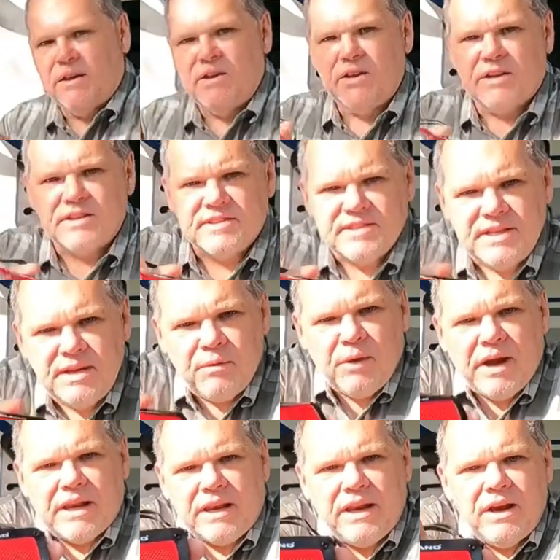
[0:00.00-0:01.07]
You can see
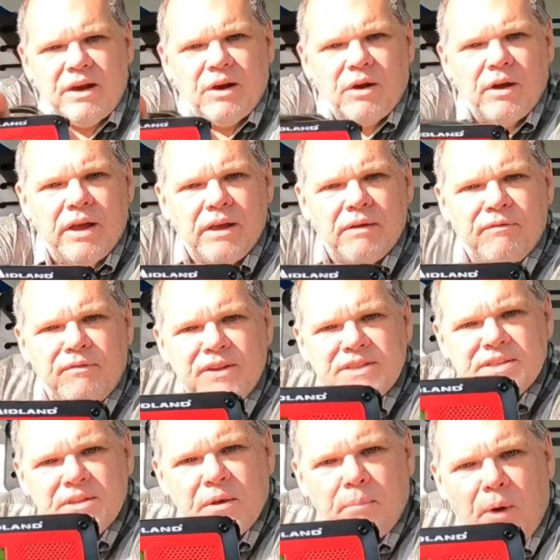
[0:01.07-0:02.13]
right here, it
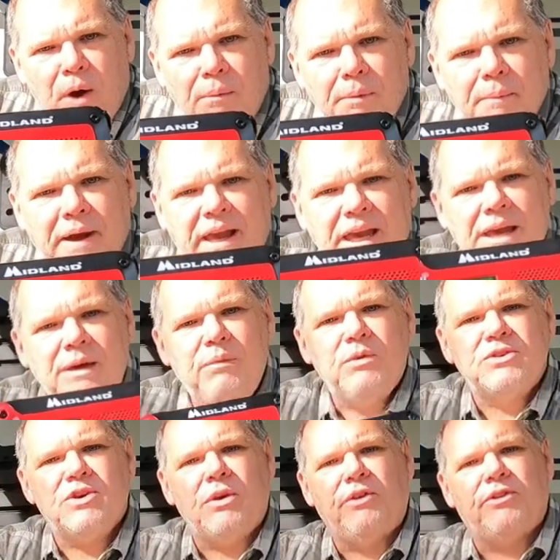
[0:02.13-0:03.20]
fits in the palm of my hand,
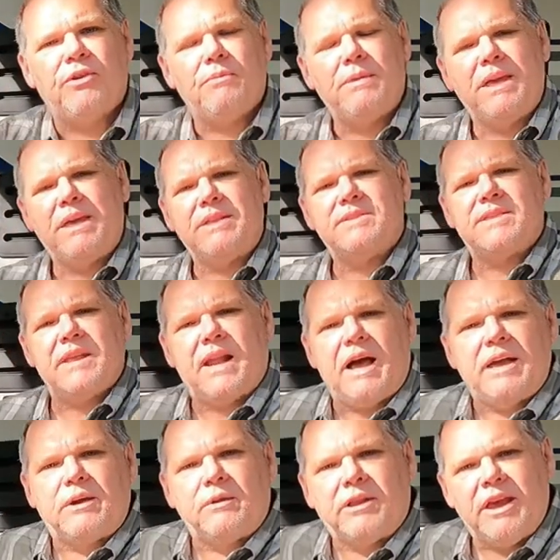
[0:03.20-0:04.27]
which also means that
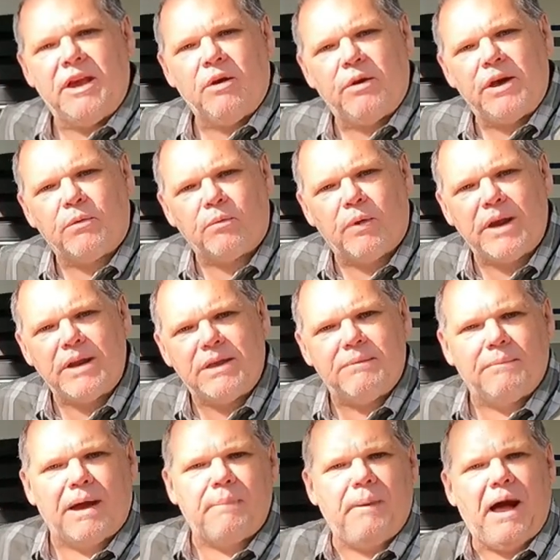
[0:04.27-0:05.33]
I could carry it right
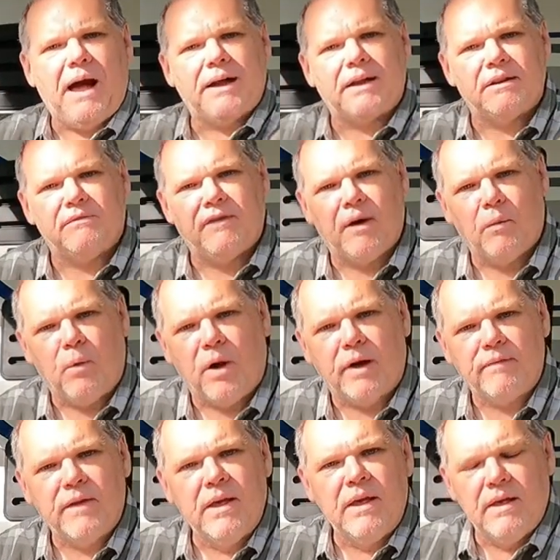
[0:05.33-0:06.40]
in my pocket if I want.
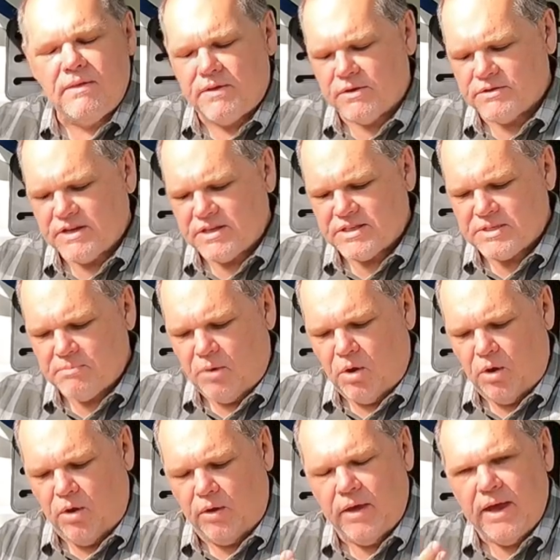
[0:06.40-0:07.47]
There's a
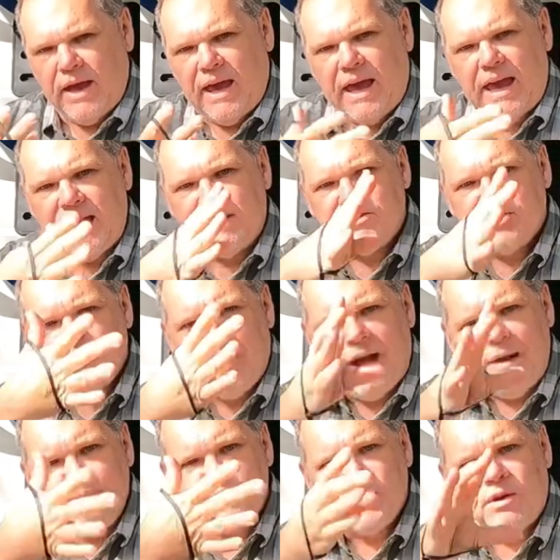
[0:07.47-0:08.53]
small hand
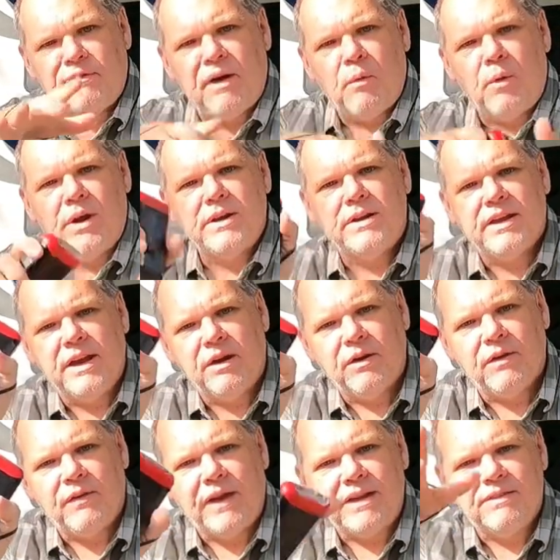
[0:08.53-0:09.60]
strap, so if I wanted to carry
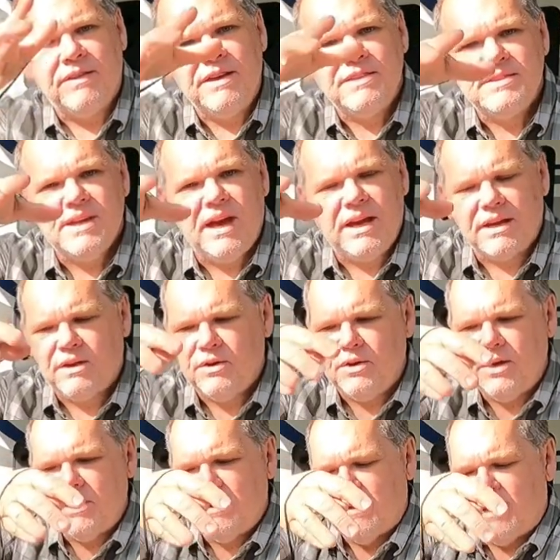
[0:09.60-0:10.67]
it like this, I
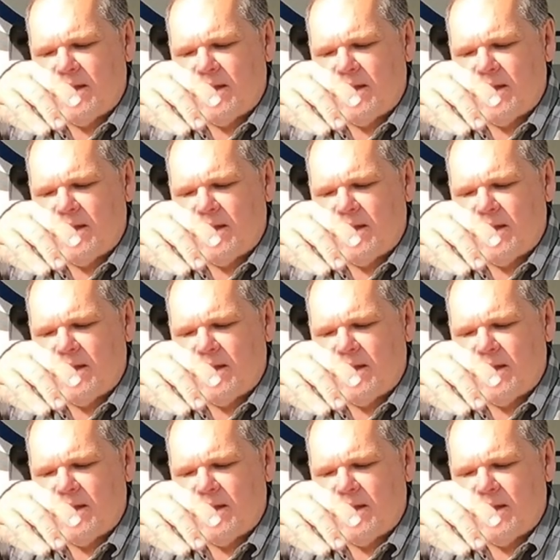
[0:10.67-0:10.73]
could.